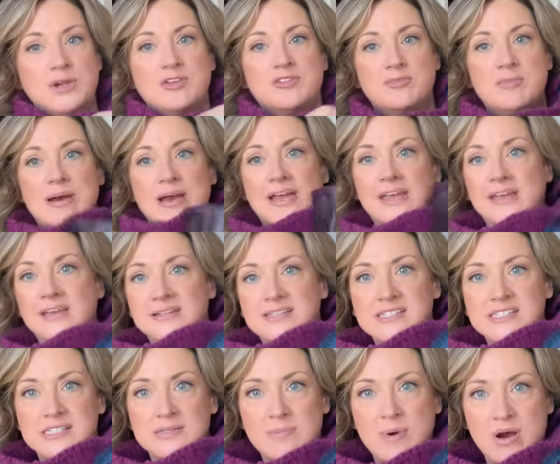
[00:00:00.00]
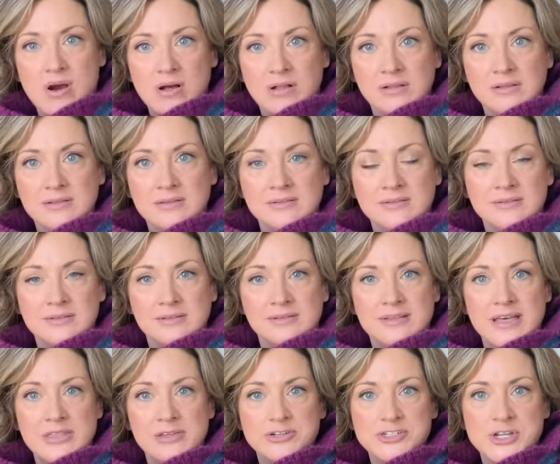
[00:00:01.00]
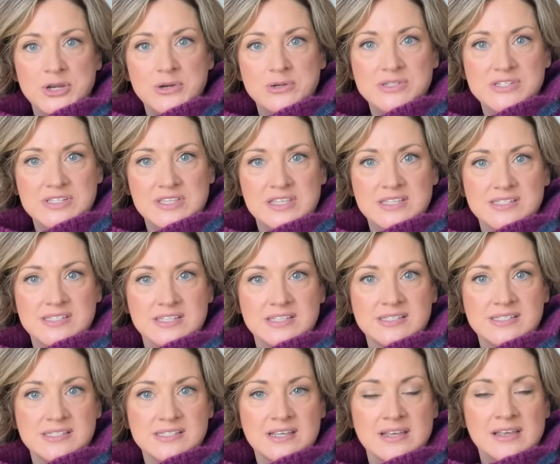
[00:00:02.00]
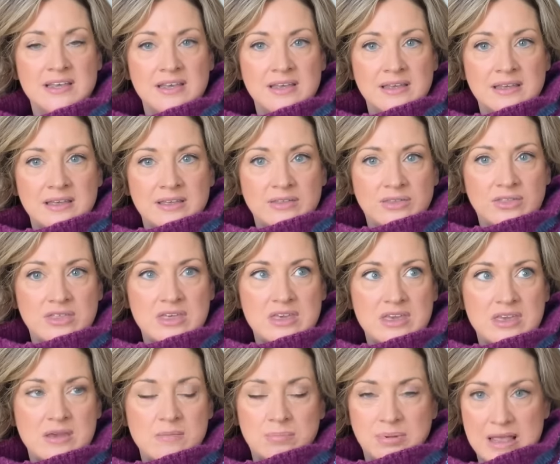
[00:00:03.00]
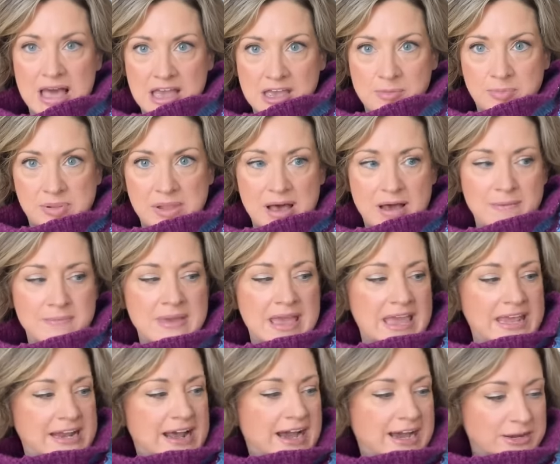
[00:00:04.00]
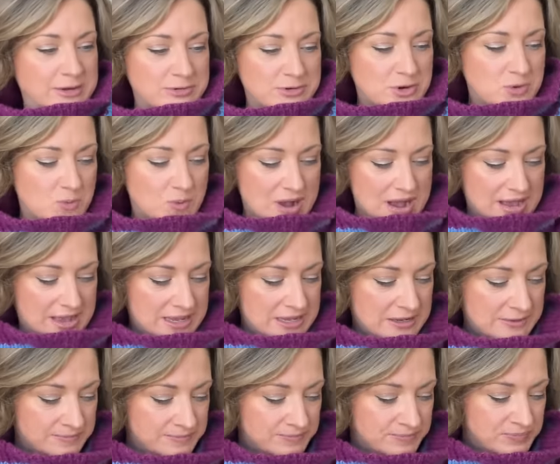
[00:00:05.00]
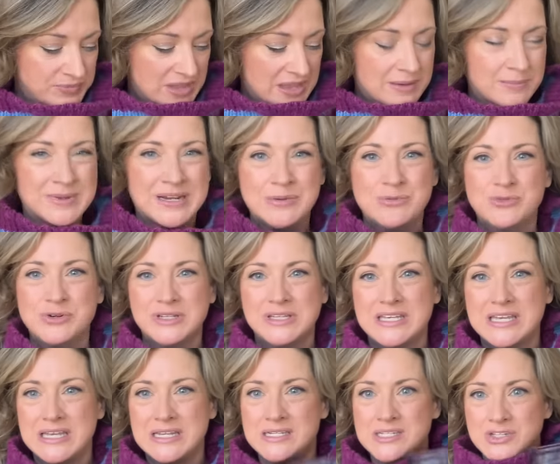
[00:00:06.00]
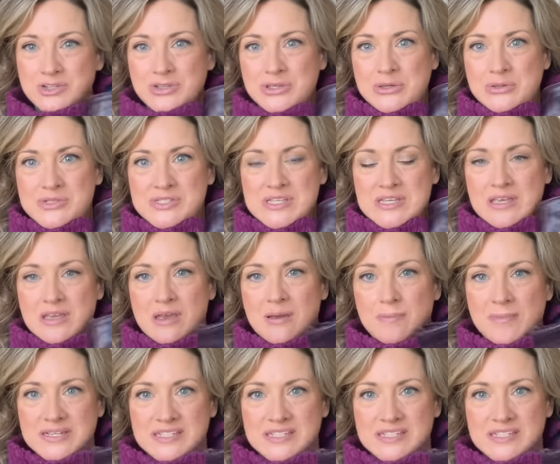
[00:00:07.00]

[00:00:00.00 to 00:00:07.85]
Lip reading: of my small leather totes. This is the Black Plum, and I don't know why, but I'm really into using my